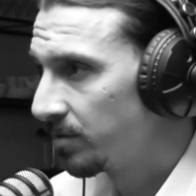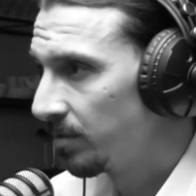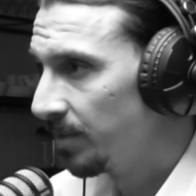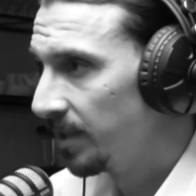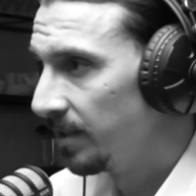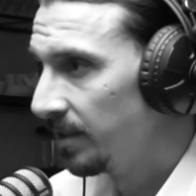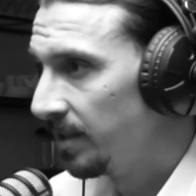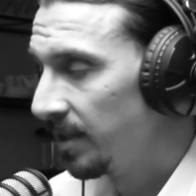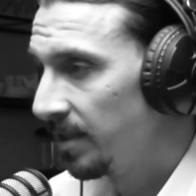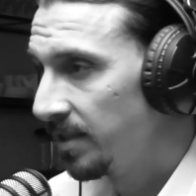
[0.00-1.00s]
also, but
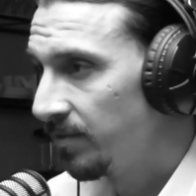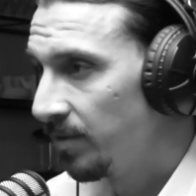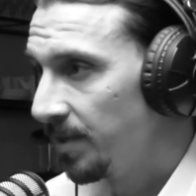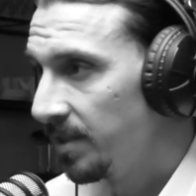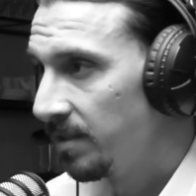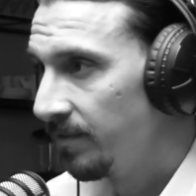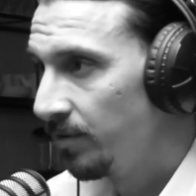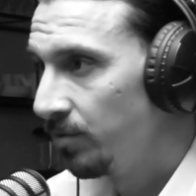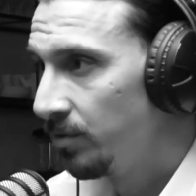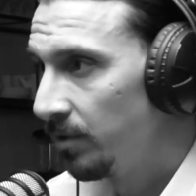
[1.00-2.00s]
the kids for me is the
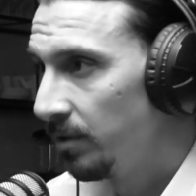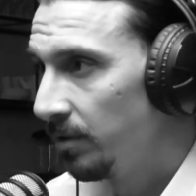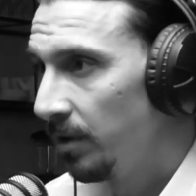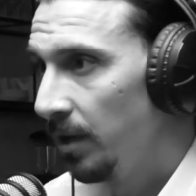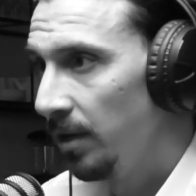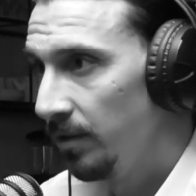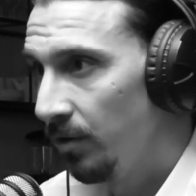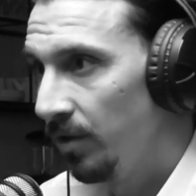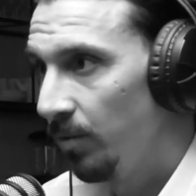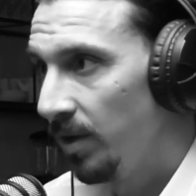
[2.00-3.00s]
future. Mm.
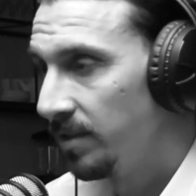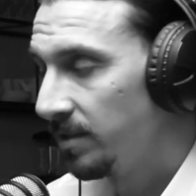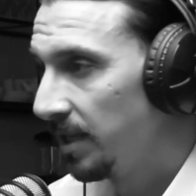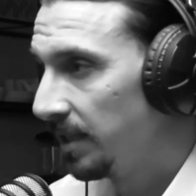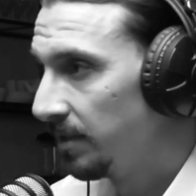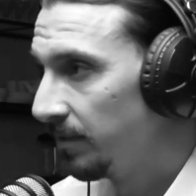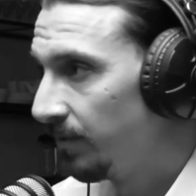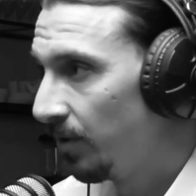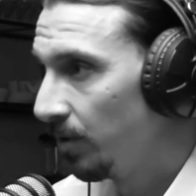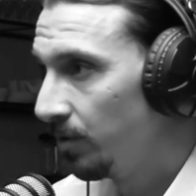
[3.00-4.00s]
They're the ones that
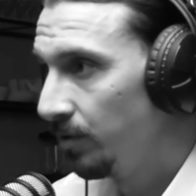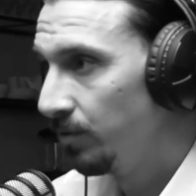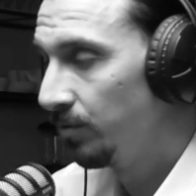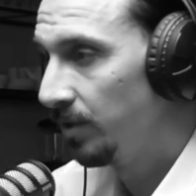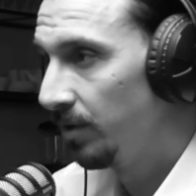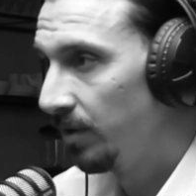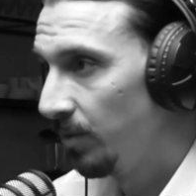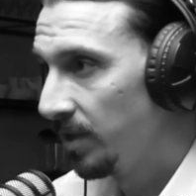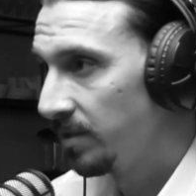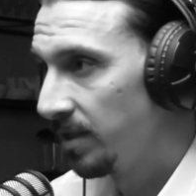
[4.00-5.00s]
follow you. They're
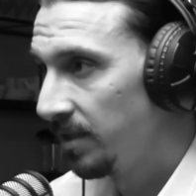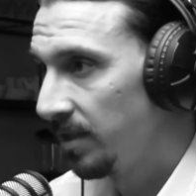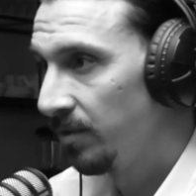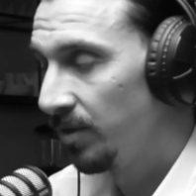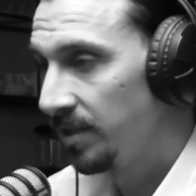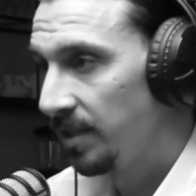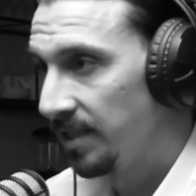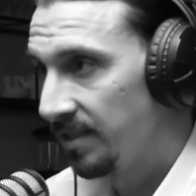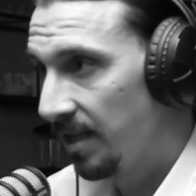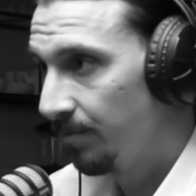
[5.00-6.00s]
the ones that take you as an
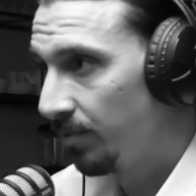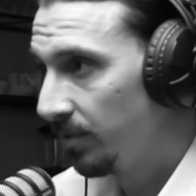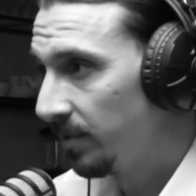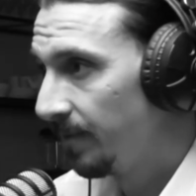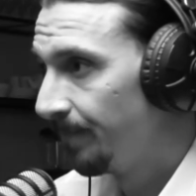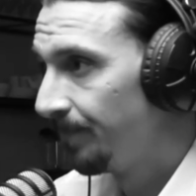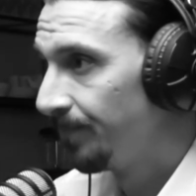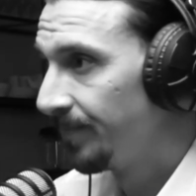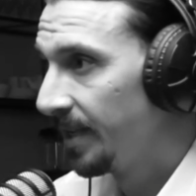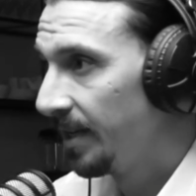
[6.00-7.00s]
example.
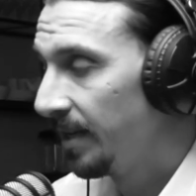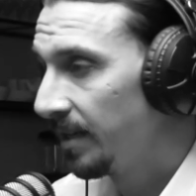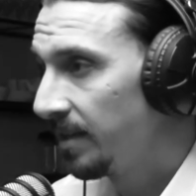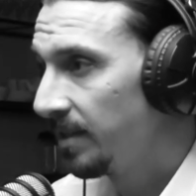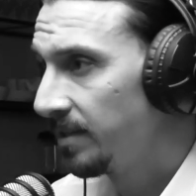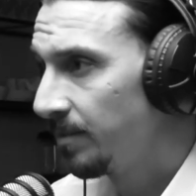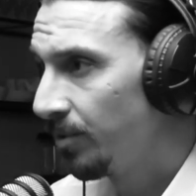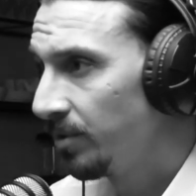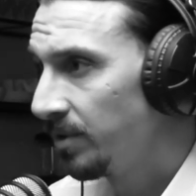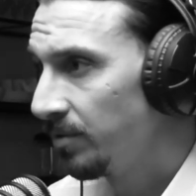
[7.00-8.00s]
And I think it's
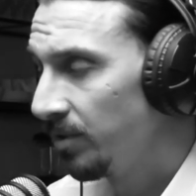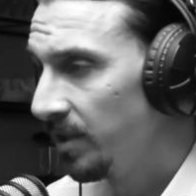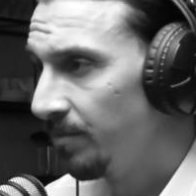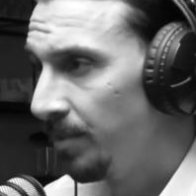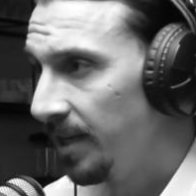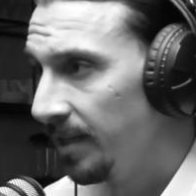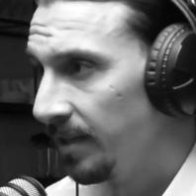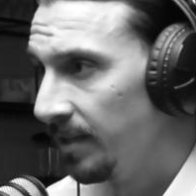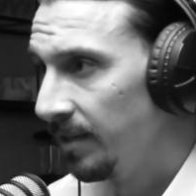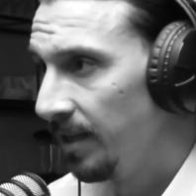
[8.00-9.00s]
important to give
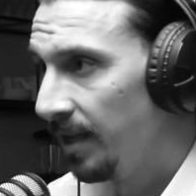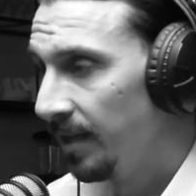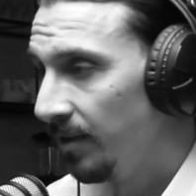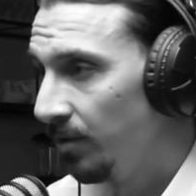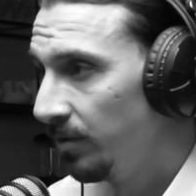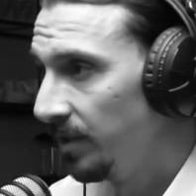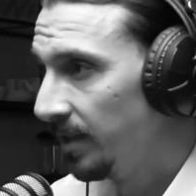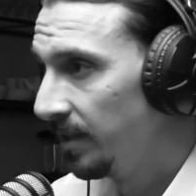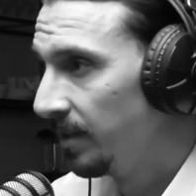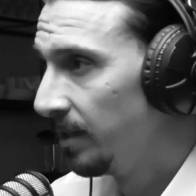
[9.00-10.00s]
back. And all
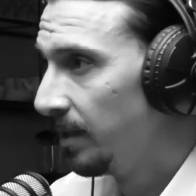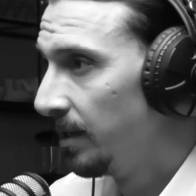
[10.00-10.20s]
the